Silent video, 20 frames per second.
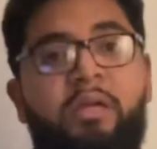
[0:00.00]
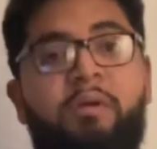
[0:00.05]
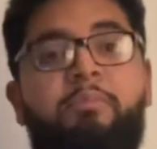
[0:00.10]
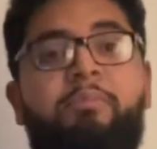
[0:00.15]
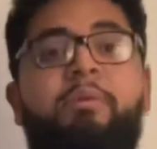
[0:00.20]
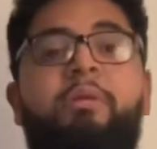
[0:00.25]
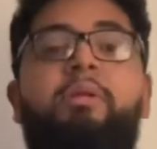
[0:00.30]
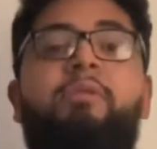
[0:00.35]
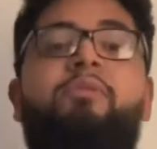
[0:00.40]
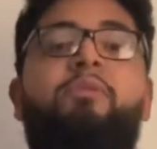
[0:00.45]

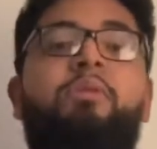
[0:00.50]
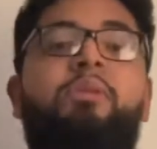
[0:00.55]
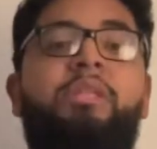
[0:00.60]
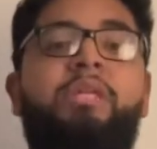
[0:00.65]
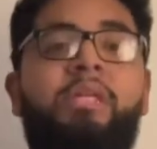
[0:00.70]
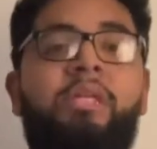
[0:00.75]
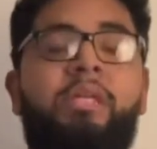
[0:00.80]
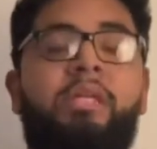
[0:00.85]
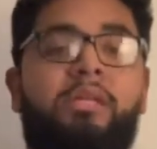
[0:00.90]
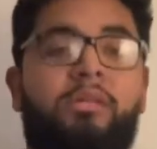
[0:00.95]
But if we're
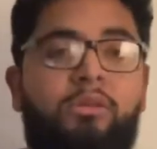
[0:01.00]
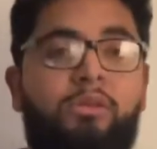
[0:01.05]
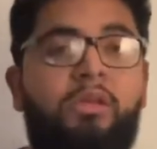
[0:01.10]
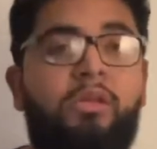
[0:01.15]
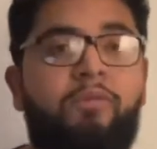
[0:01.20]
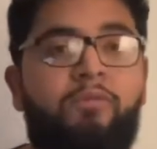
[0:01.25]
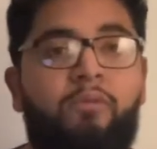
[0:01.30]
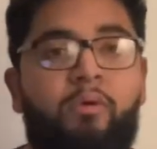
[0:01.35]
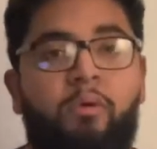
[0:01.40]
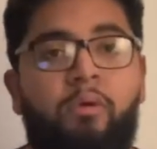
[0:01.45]
thinking in
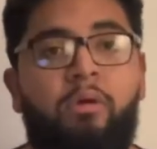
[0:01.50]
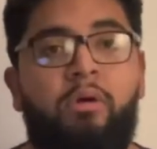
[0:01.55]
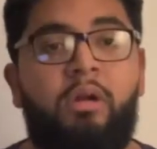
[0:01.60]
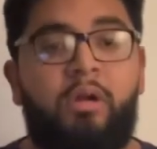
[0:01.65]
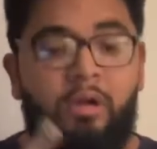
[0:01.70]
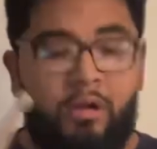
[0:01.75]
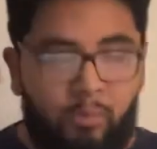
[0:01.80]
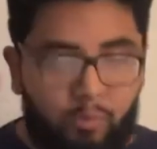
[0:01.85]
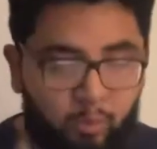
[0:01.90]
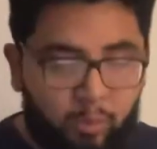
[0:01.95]
3/4,
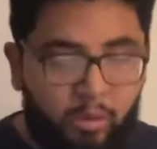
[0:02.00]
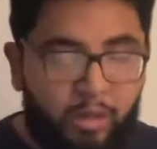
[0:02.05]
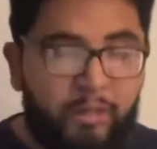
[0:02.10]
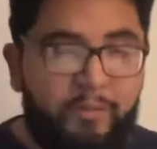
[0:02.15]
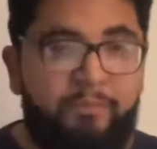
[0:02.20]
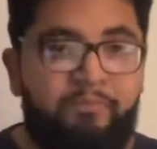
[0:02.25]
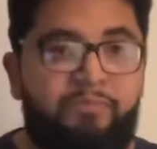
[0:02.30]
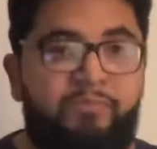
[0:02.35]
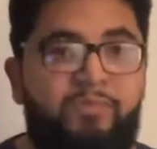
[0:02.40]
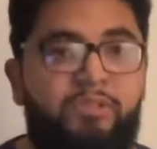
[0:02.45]

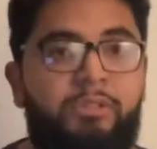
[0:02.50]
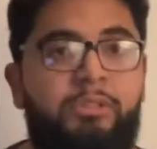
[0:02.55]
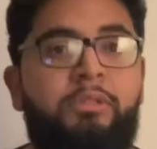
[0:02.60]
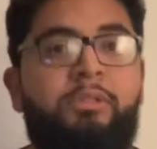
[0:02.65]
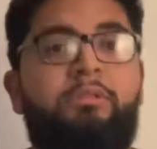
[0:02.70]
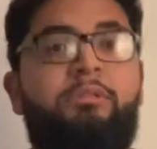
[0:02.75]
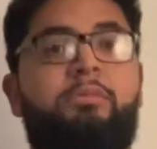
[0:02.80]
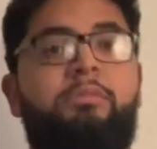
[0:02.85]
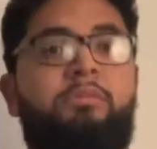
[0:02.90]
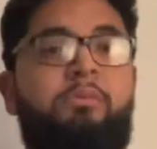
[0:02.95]
1
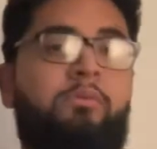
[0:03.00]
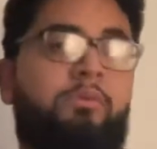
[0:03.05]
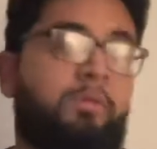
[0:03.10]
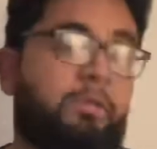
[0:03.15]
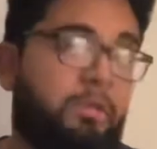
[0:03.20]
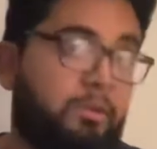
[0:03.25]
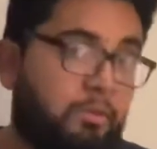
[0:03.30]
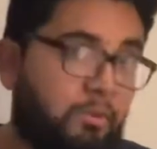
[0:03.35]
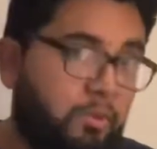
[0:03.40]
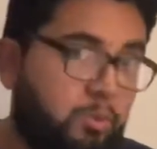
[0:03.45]
2
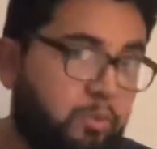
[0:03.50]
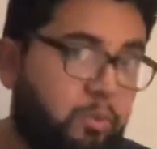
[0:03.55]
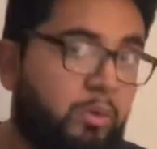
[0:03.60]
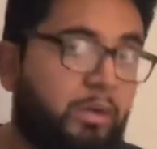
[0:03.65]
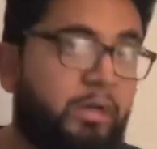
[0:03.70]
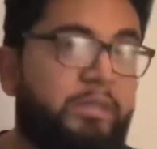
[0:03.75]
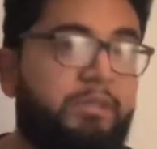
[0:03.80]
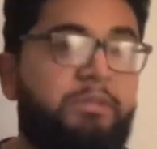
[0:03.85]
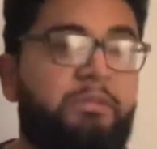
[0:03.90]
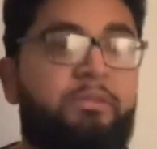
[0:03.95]
3
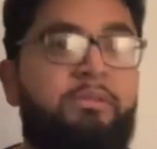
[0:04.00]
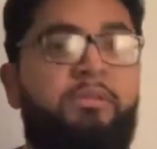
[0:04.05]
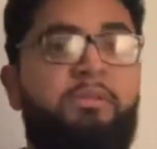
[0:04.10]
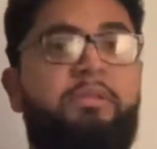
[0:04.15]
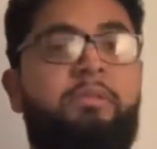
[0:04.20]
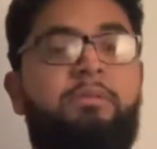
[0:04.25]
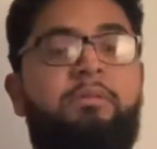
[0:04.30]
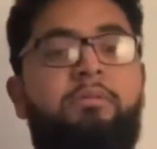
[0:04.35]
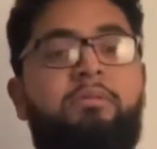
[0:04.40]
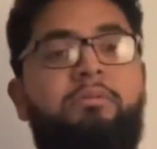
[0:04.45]
1
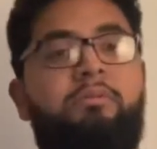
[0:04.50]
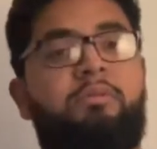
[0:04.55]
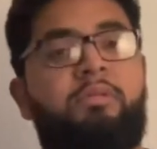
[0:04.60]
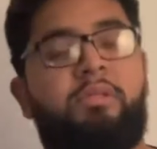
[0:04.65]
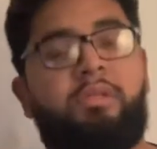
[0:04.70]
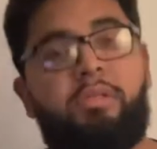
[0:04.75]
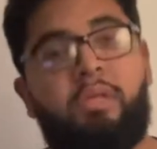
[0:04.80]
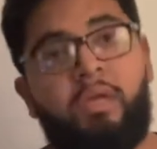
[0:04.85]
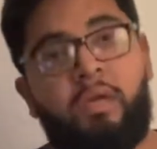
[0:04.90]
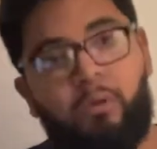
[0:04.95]
2
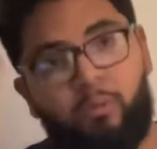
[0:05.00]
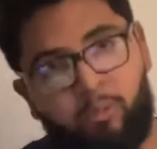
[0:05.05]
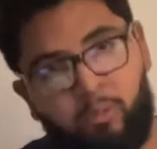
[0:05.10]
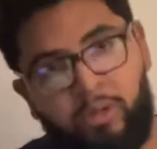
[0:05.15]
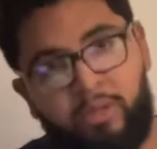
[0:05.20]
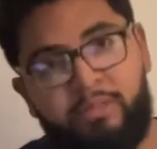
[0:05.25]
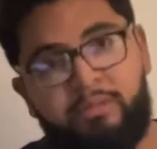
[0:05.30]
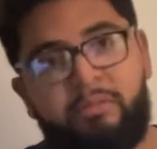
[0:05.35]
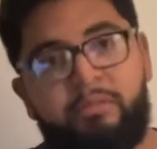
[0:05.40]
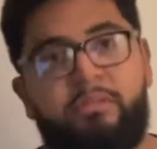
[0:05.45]
3
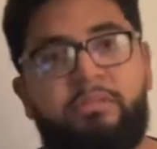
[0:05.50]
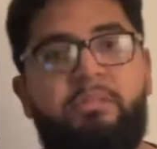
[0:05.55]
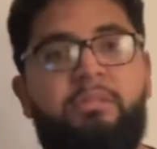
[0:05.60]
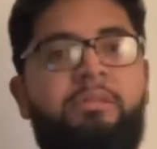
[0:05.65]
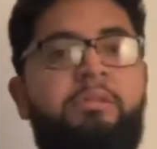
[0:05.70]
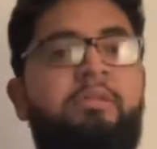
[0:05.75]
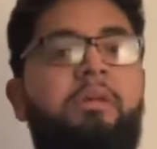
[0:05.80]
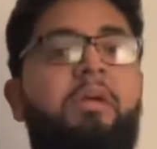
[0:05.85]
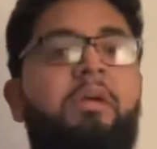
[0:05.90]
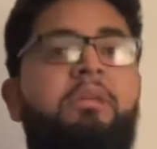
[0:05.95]
1
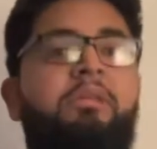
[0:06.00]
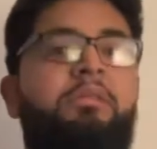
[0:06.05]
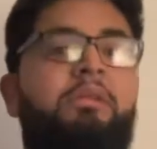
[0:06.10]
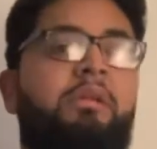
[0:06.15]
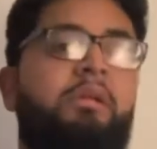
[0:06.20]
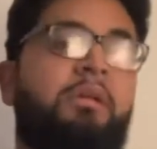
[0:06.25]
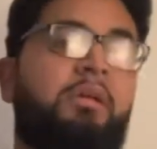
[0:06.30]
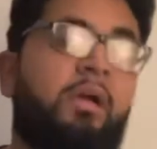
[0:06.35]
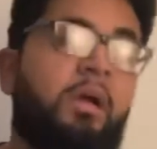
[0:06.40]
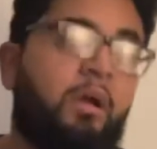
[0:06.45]
2
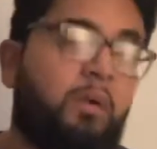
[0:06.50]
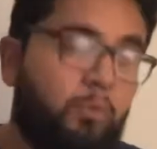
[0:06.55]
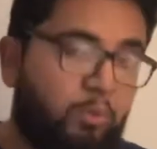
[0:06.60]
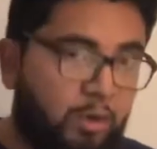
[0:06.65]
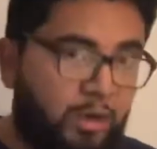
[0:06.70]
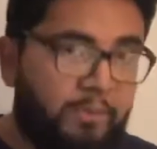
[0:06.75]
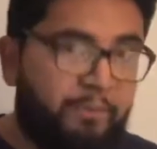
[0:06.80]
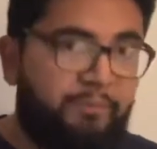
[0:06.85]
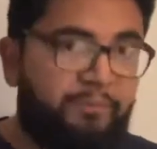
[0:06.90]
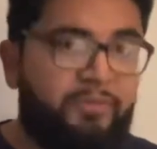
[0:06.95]
3
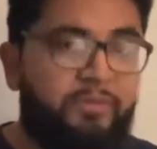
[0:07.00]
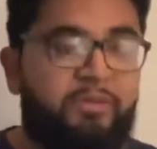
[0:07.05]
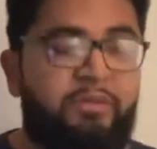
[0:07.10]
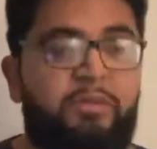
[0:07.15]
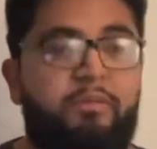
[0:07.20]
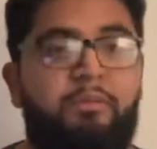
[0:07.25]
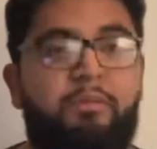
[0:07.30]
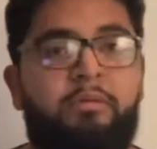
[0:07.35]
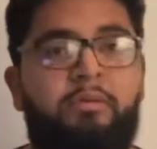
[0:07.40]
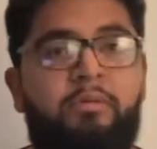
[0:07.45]
1
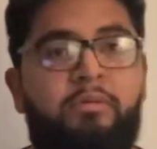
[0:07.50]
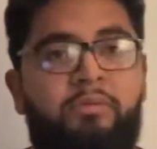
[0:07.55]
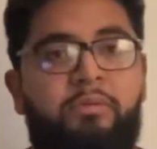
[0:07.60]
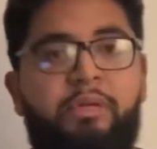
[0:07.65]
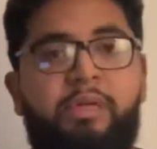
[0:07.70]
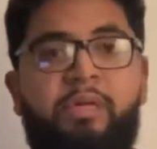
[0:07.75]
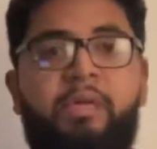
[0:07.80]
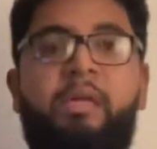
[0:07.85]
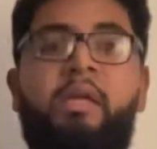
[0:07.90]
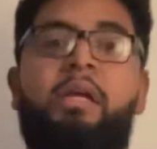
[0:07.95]
2
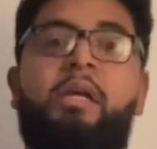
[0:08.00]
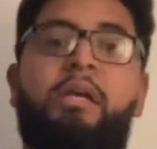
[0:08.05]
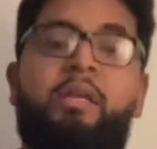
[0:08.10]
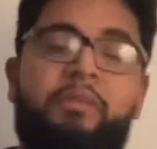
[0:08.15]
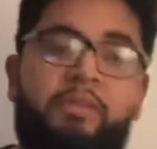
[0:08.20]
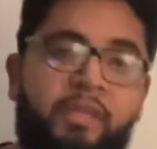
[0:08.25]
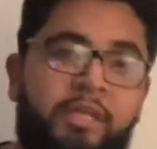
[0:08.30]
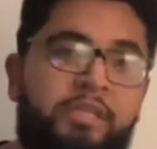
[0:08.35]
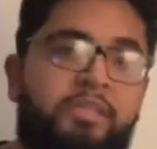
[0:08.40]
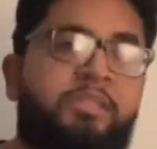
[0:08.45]
3,
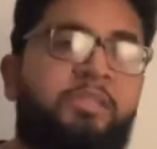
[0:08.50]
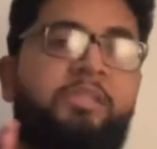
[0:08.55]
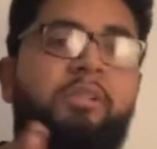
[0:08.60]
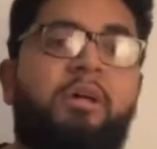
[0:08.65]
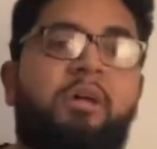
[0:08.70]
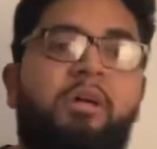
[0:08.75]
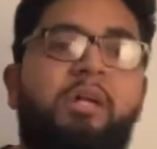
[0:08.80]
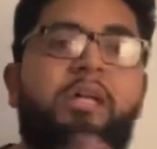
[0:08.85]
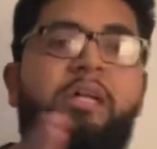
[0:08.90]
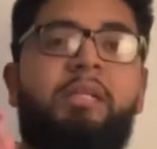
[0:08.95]
they
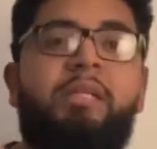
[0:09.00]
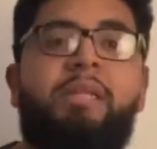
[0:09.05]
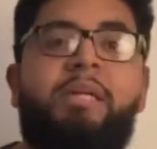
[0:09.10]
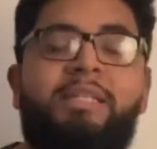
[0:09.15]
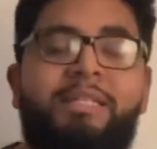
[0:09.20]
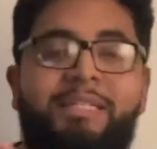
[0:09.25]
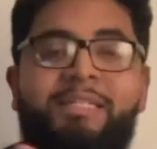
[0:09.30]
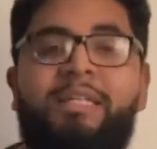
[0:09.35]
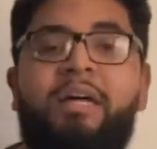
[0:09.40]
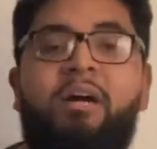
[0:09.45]
start
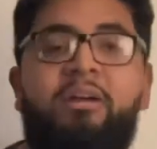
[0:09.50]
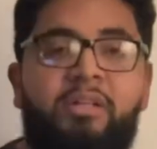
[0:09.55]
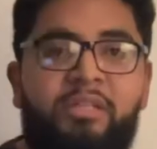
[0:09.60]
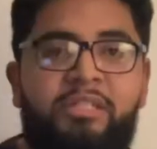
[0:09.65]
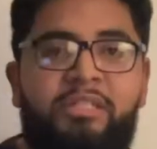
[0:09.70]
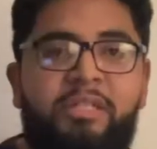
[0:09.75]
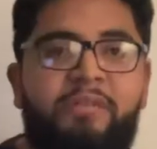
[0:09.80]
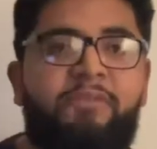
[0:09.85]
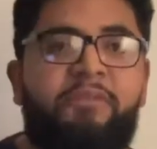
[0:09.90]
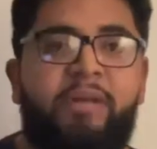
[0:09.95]
and on a
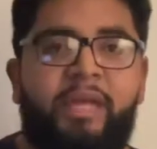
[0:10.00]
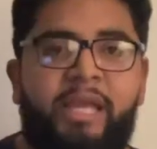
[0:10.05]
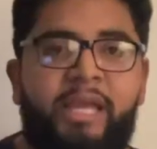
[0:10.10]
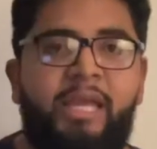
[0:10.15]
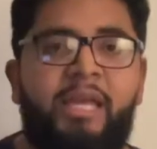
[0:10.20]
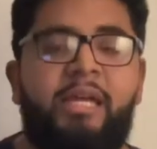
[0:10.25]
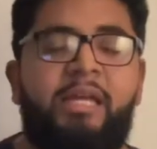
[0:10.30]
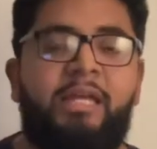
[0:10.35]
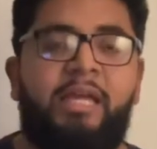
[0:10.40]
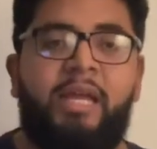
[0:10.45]
different
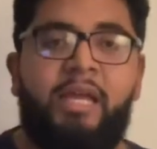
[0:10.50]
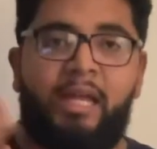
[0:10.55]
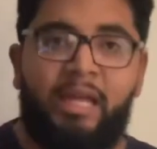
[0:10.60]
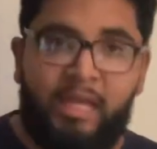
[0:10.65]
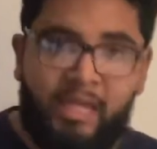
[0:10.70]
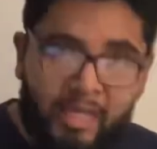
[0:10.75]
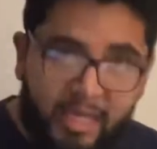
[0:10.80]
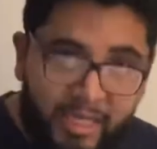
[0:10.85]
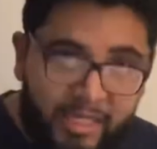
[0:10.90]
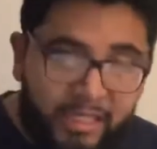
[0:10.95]
hand
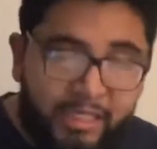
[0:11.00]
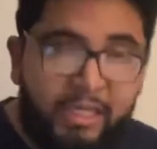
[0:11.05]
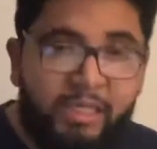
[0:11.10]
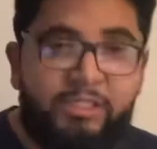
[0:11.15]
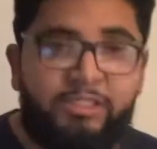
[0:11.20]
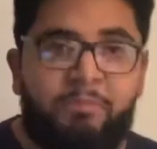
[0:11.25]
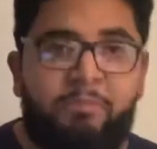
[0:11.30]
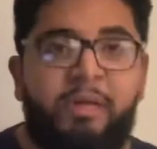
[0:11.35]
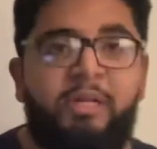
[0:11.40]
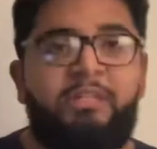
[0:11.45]
at
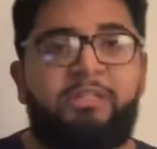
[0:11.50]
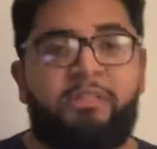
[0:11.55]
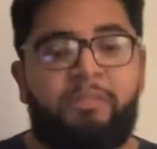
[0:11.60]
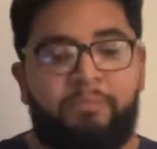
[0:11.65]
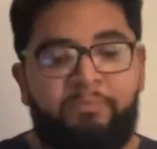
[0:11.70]
each measure,